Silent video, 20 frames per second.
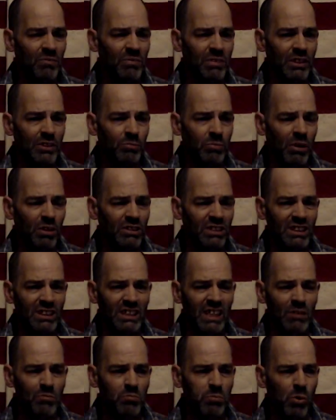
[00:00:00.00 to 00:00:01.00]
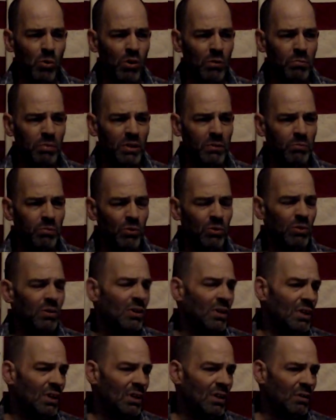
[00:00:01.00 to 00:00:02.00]
this person? He's getting poor people
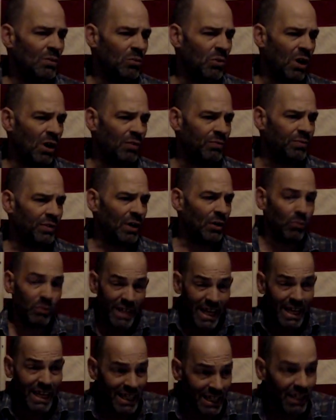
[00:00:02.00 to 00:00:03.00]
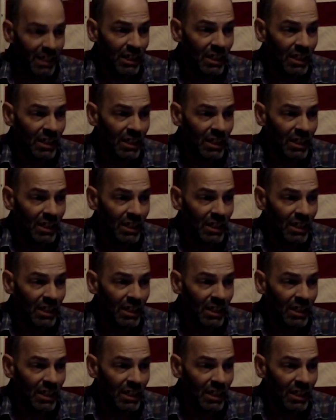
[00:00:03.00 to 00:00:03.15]
welfare. Yeah,